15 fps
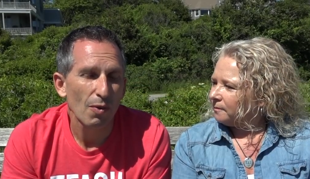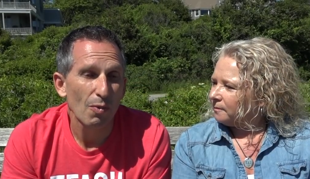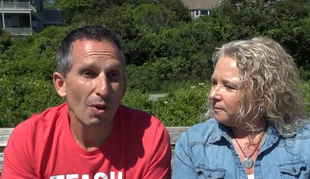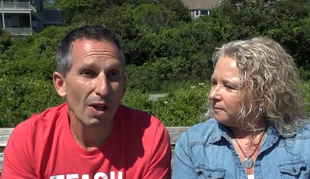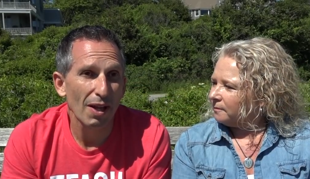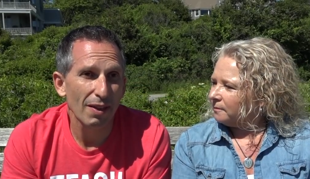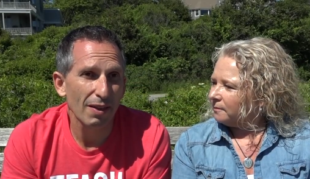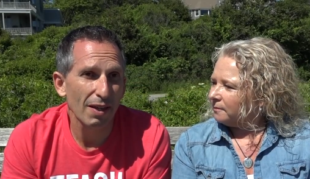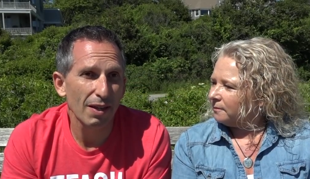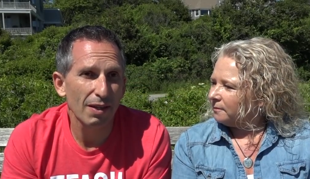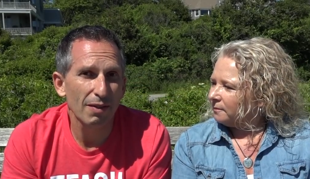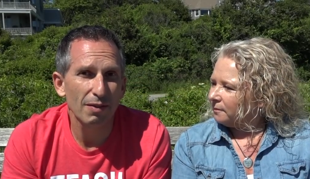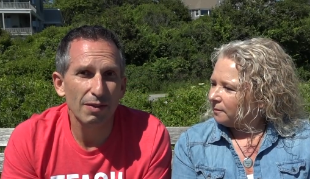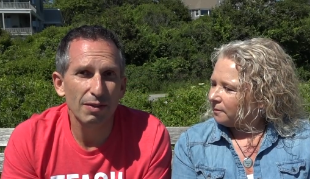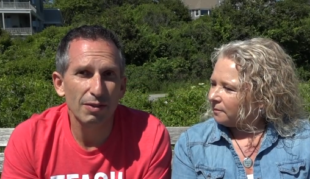Speaker 1: Well, I
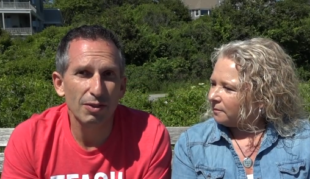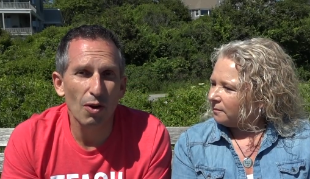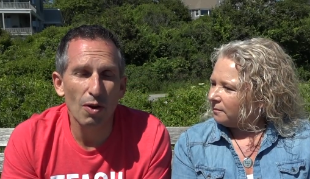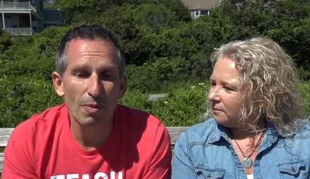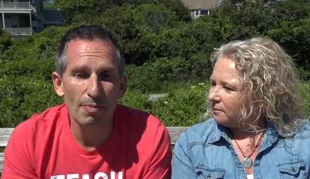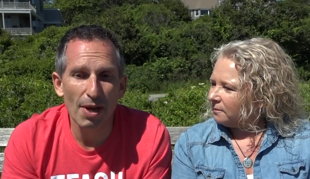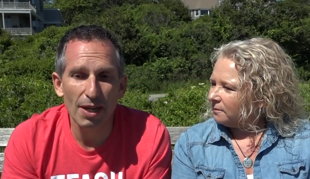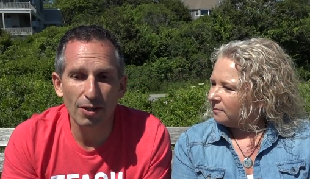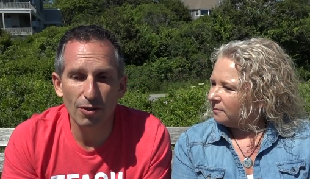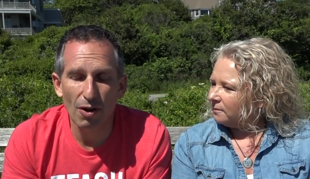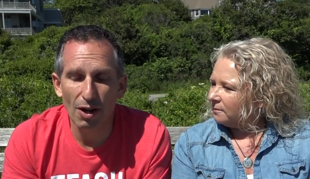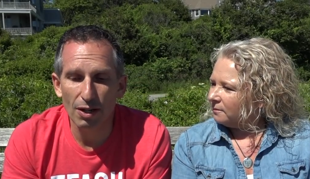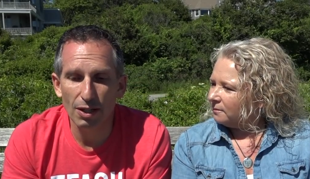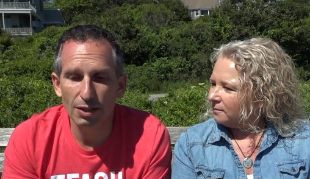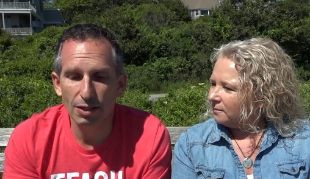think going back
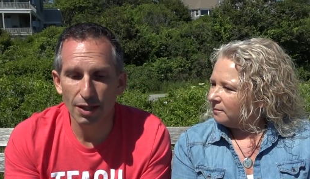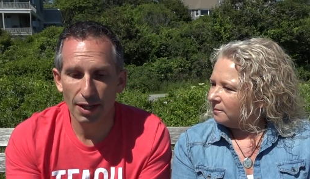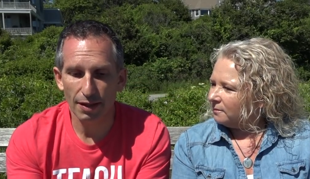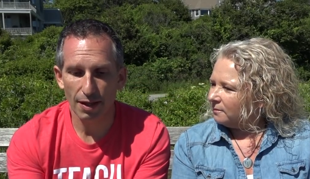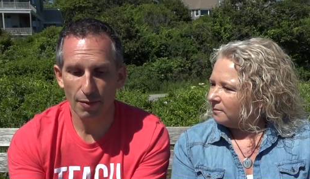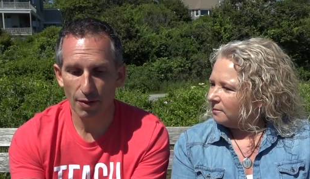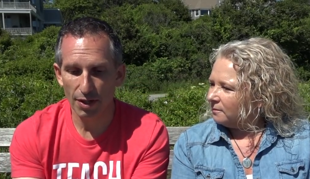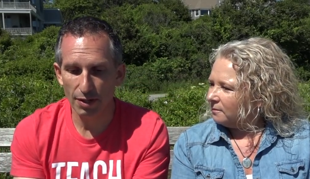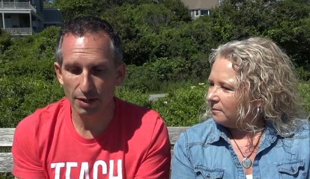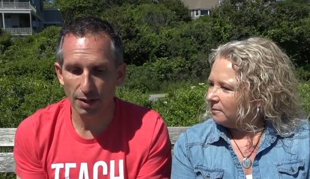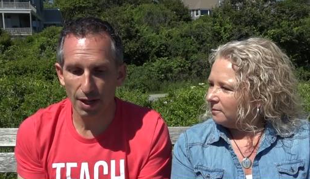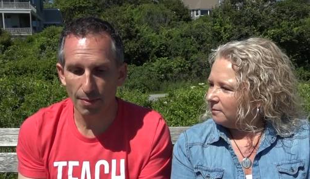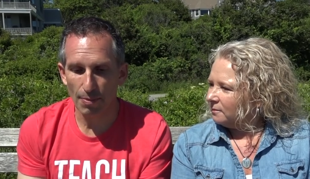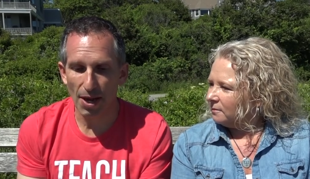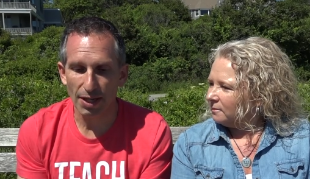chronologically, I think we
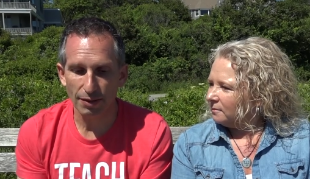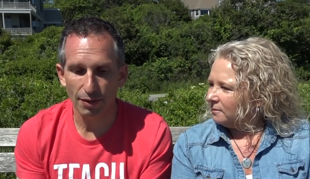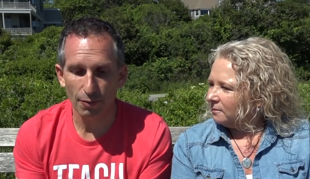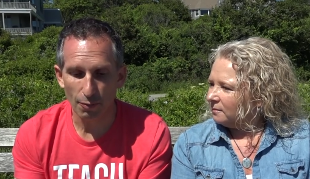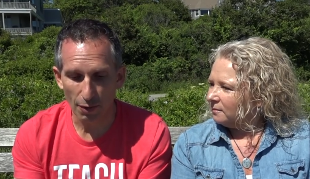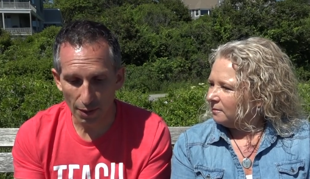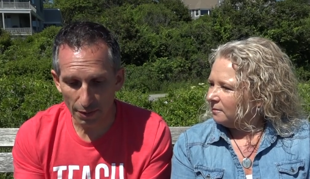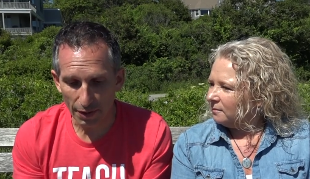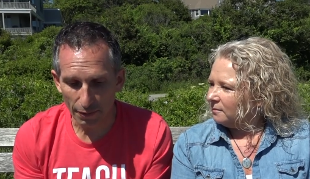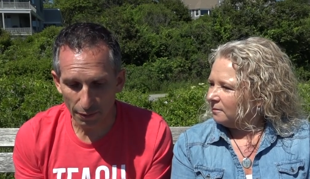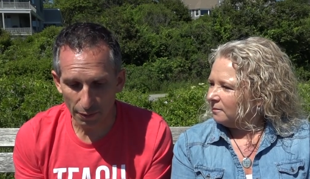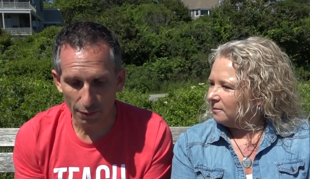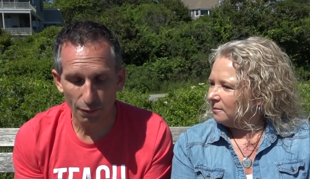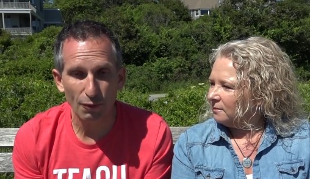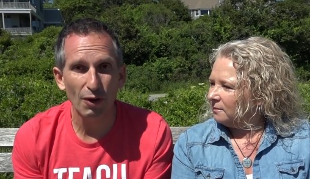think back to where we
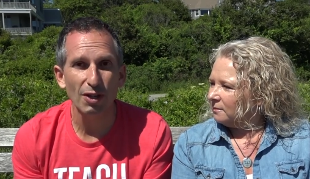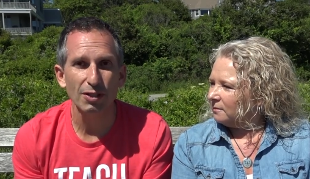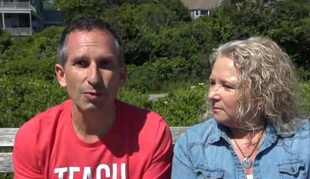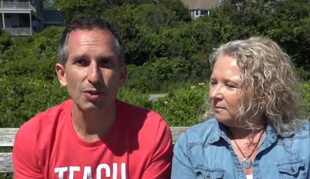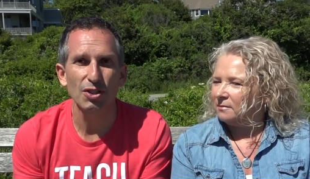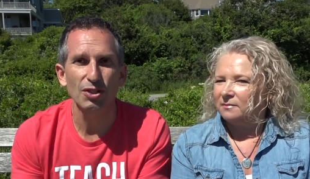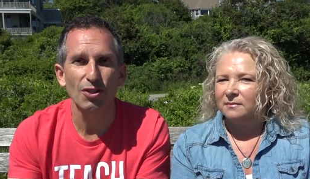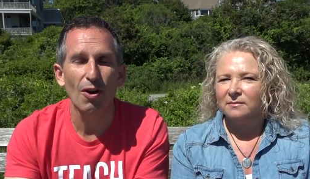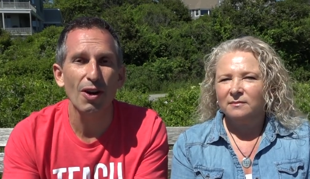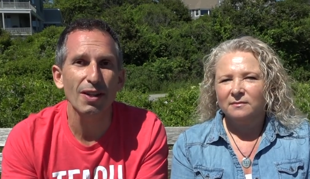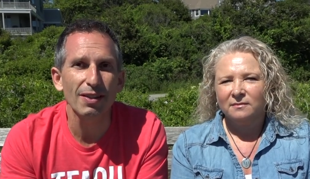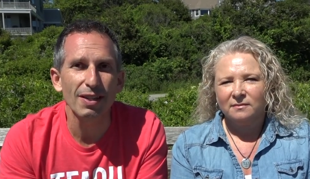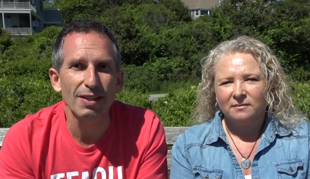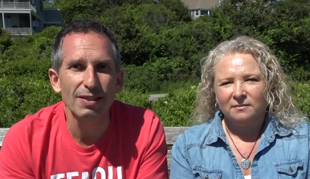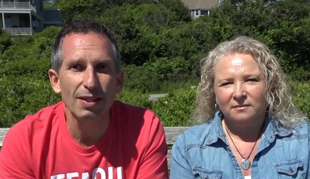first were
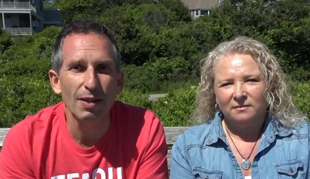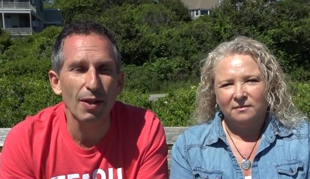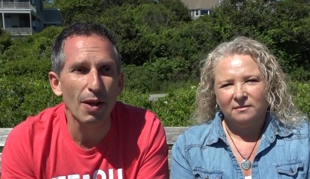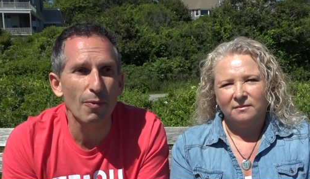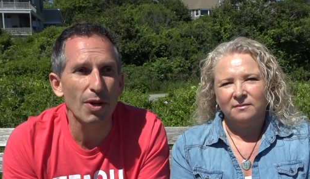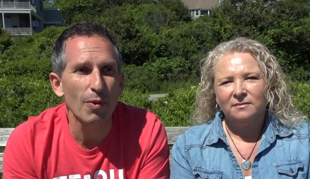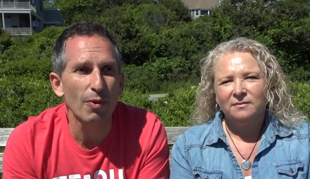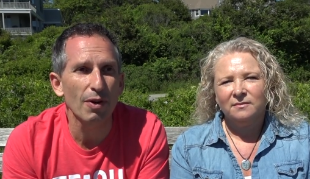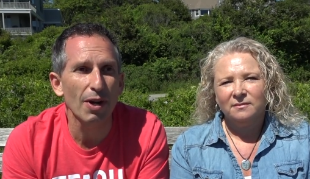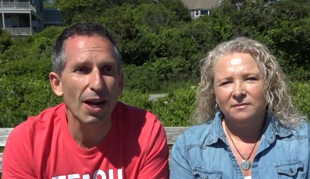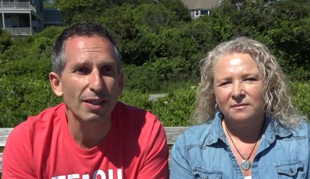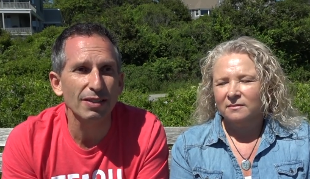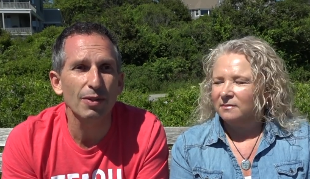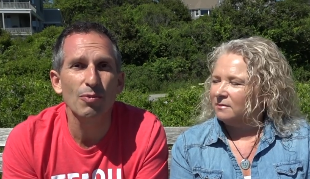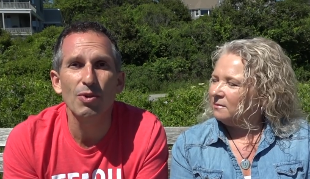starting this and that we were
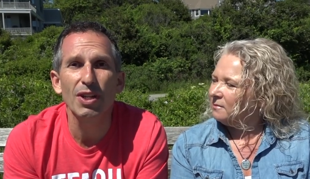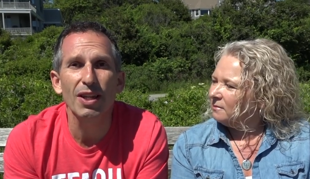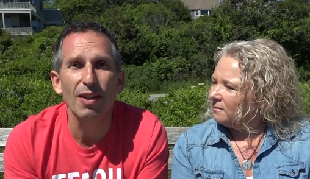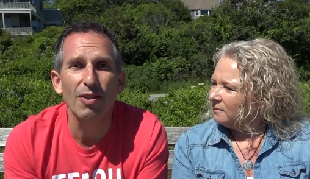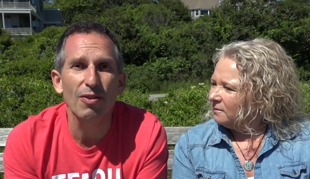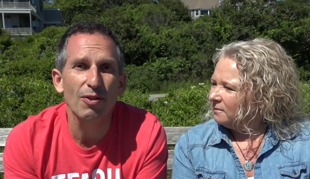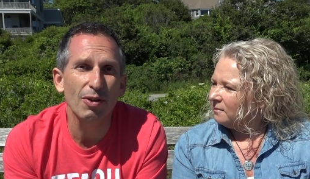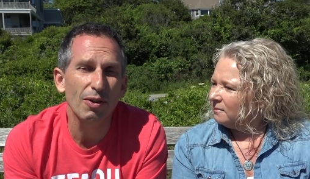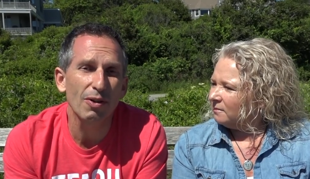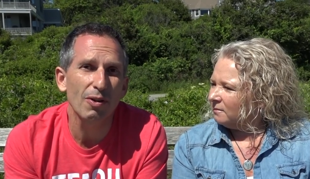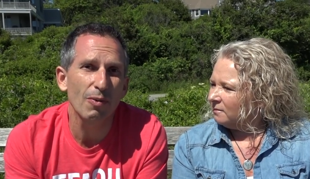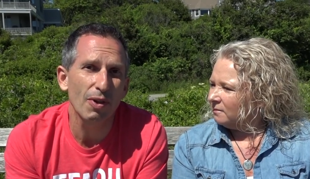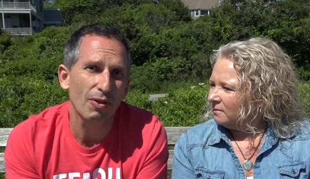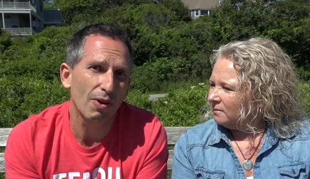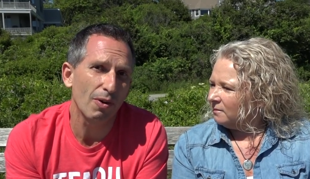actually really
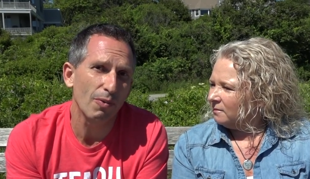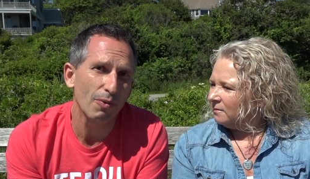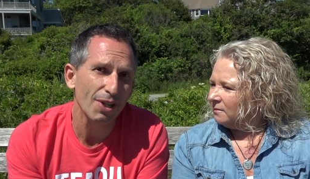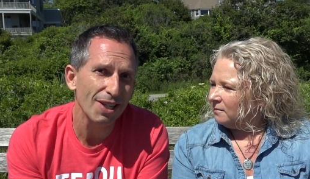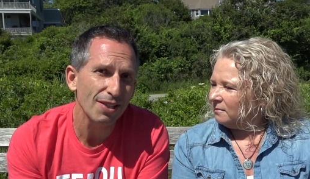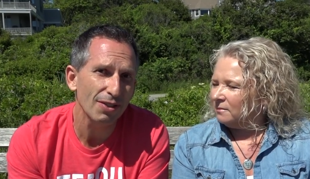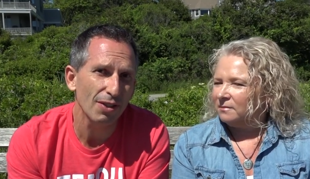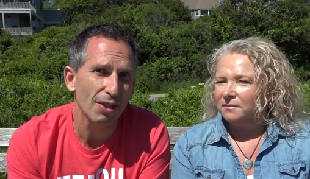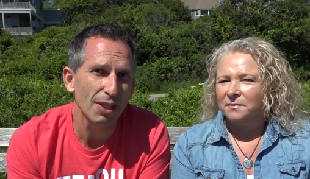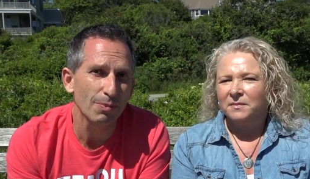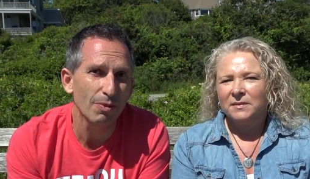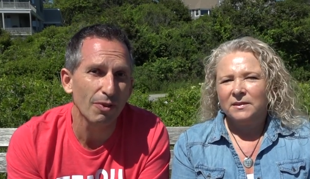thorough with our research